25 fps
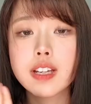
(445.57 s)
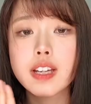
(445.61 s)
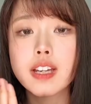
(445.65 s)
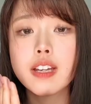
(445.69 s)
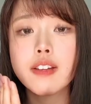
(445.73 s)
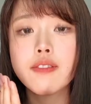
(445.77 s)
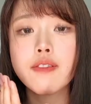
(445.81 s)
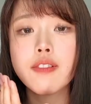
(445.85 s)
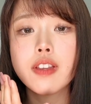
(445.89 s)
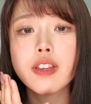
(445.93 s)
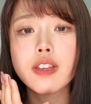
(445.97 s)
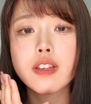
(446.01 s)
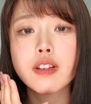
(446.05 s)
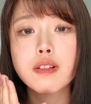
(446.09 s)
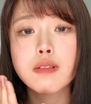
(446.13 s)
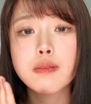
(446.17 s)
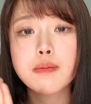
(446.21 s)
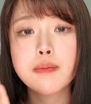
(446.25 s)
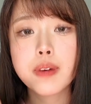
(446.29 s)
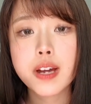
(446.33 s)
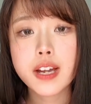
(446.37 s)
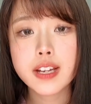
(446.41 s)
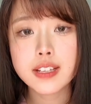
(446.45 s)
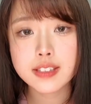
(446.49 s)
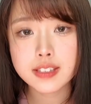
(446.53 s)
Even though
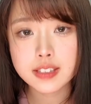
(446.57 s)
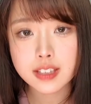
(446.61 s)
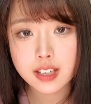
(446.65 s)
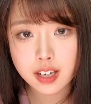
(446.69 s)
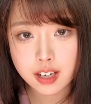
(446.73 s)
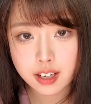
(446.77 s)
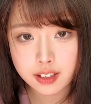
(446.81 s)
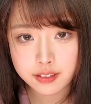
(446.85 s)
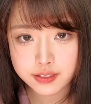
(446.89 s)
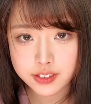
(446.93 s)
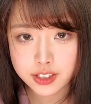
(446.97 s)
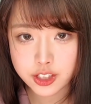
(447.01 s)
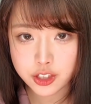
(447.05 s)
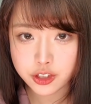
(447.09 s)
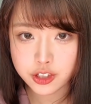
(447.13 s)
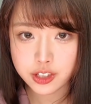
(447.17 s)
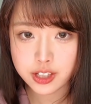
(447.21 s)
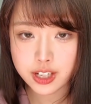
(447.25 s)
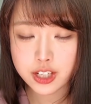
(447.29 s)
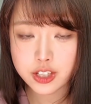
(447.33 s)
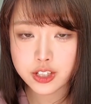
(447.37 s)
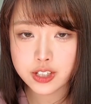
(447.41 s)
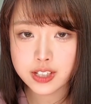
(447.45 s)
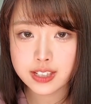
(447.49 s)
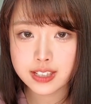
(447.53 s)
my tough
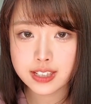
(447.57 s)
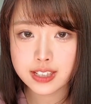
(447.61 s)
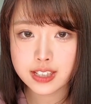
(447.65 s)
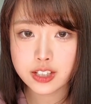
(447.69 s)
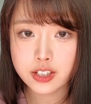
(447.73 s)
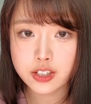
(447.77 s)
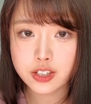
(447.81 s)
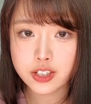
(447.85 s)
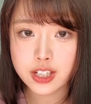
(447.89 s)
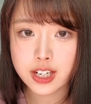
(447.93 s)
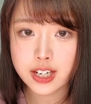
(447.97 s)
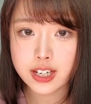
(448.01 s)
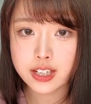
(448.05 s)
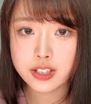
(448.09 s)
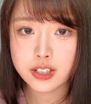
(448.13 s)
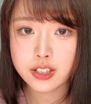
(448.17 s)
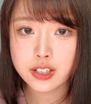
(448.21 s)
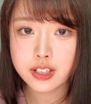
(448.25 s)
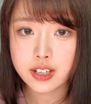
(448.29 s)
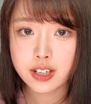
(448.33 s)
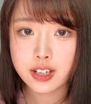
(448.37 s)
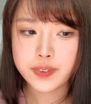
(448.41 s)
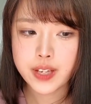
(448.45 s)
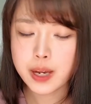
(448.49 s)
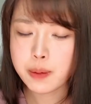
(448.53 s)
situation didn't change.
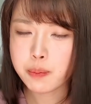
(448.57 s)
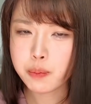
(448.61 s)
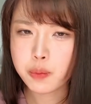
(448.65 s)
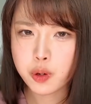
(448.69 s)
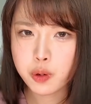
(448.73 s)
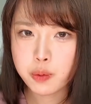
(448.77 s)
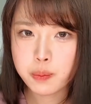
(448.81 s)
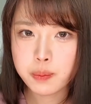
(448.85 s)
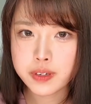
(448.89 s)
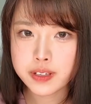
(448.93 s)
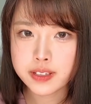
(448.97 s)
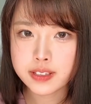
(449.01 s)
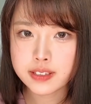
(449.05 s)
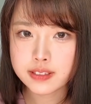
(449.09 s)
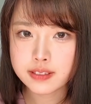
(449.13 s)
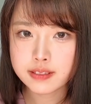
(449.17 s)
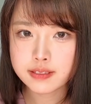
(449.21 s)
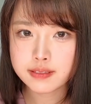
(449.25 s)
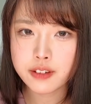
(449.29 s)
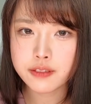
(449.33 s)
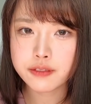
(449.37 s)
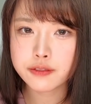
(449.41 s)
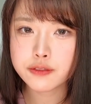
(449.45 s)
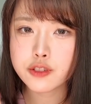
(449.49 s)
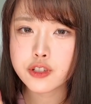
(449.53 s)
That moment,
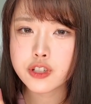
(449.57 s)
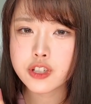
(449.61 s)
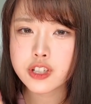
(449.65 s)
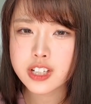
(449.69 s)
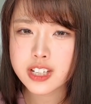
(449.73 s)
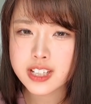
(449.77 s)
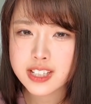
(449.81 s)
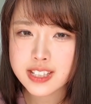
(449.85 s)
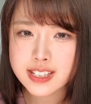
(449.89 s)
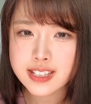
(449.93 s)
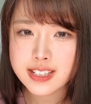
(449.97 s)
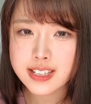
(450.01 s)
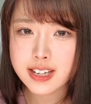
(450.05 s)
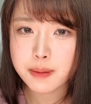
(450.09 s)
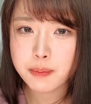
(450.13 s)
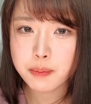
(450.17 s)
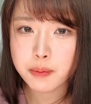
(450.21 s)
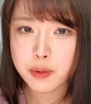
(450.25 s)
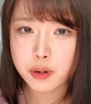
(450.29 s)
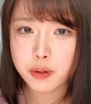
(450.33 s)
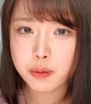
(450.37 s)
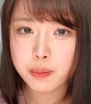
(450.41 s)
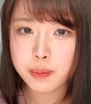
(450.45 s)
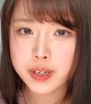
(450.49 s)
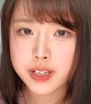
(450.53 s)
if just that
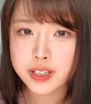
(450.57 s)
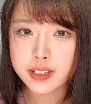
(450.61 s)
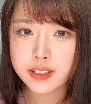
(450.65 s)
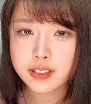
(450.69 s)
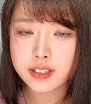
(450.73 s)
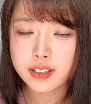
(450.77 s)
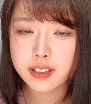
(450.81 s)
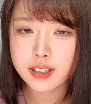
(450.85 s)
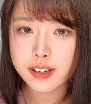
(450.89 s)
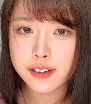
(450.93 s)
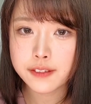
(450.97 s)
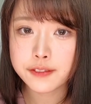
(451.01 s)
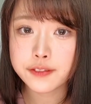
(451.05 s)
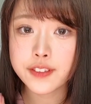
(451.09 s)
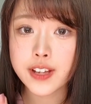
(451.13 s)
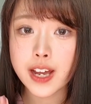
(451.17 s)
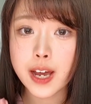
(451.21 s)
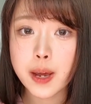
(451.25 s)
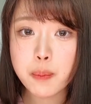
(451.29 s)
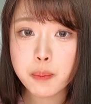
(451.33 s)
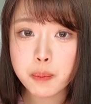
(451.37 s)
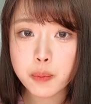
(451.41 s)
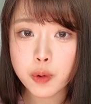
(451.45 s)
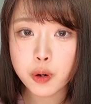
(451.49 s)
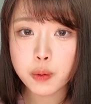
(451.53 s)
moment, if
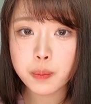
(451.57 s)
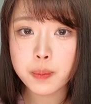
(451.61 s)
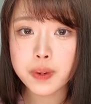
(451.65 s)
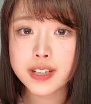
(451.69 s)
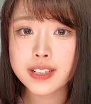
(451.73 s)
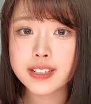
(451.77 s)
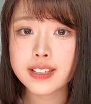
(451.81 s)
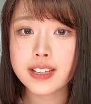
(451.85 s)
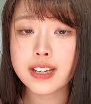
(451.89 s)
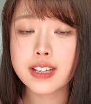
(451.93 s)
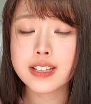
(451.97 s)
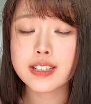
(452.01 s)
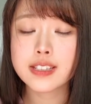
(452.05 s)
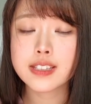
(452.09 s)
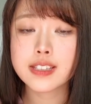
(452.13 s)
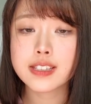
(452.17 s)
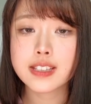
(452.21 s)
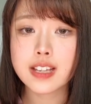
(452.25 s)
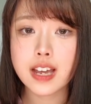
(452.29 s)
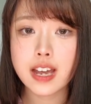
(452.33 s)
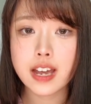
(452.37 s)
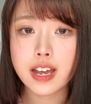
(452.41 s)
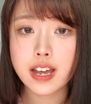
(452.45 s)
that moment is